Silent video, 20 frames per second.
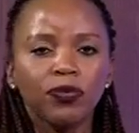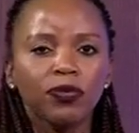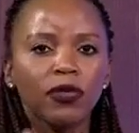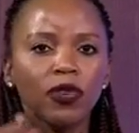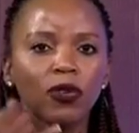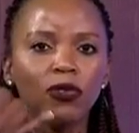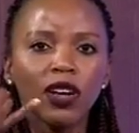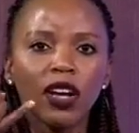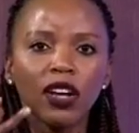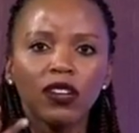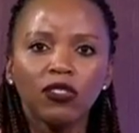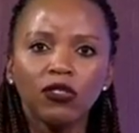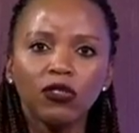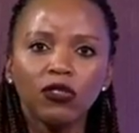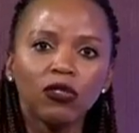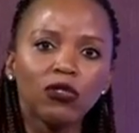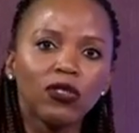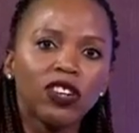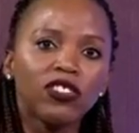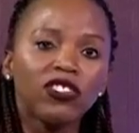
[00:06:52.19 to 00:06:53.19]
We had to
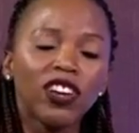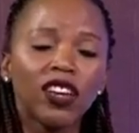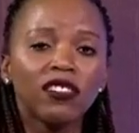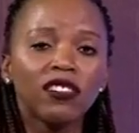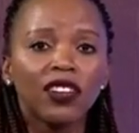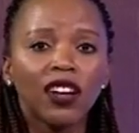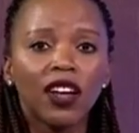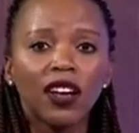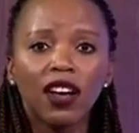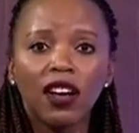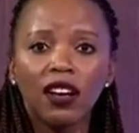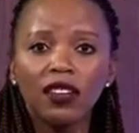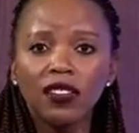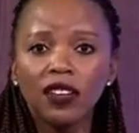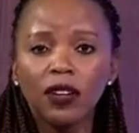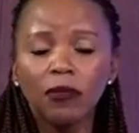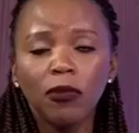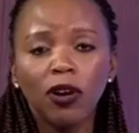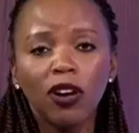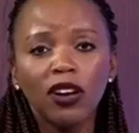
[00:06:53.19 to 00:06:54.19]
do a change in
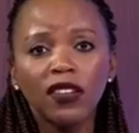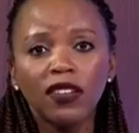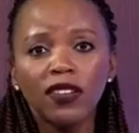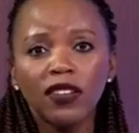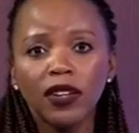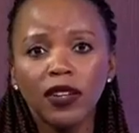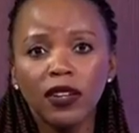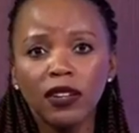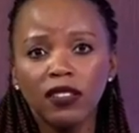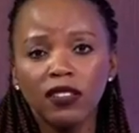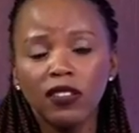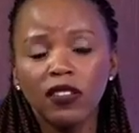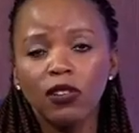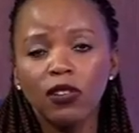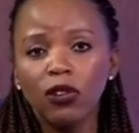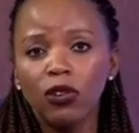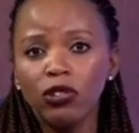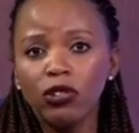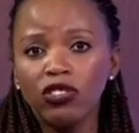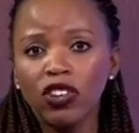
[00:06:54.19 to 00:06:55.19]
accounting policy,
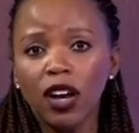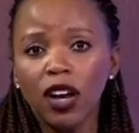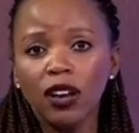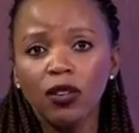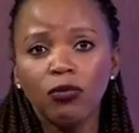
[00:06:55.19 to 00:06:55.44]
disclosure.